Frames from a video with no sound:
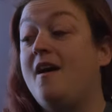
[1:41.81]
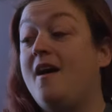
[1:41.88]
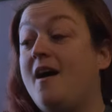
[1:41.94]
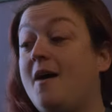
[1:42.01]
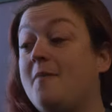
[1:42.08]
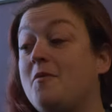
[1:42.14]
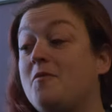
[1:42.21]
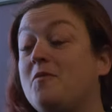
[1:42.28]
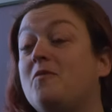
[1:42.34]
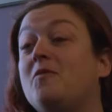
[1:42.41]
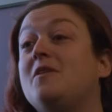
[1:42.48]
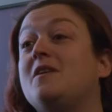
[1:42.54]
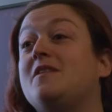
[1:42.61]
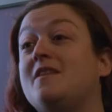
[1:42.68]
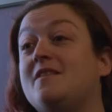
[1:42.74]
Um, and we
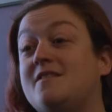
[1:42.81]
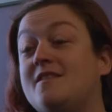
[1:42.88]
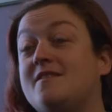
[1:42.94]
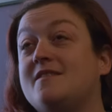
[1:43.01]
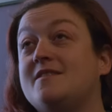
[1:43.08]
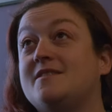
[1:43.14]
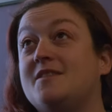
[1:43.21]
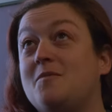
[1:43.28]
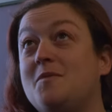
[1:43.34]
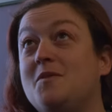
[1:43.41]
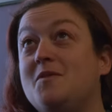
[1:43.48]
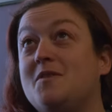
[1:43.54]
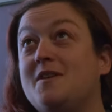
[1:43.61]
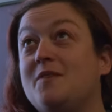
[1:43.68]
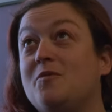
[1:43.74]
really think that this
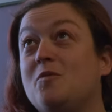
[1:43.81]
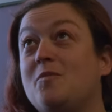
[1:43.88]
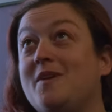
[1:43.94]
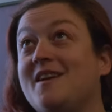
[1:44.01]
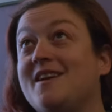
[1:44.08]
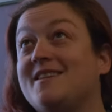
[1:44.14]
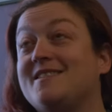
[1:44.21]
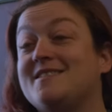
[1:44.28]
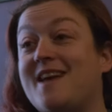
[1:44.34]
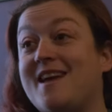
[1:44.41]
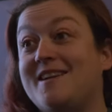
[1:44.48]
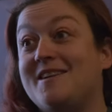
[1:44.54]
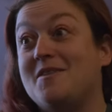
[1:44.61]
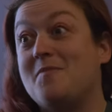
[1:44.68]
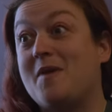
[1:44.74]
community will be
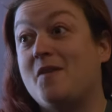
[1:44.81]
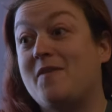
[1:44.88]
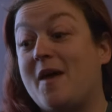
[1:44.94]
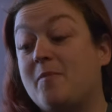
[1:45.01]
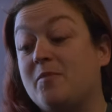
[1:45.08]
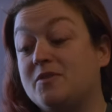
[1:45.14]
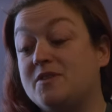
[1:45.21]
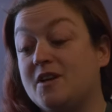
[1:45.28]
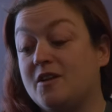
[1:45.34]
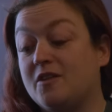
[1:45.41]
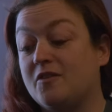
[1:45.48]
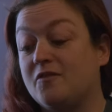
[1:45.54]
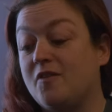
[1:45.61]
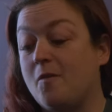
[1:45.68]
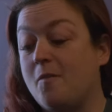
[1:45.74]
excited about that
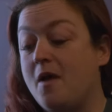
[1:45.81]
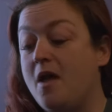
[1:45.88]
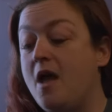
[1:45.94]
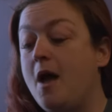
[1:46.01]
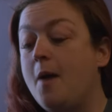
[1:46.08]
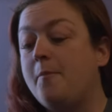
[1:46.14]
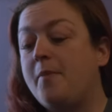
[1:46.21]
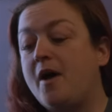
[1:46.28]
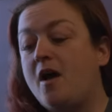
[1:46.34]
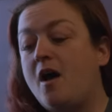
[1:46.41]
particular film. But